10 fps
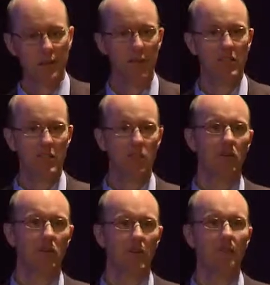It takes
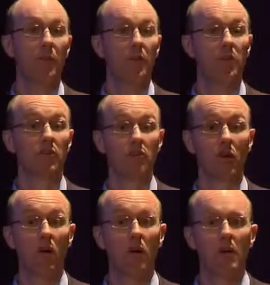concerted effort and
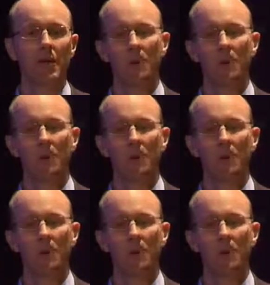control.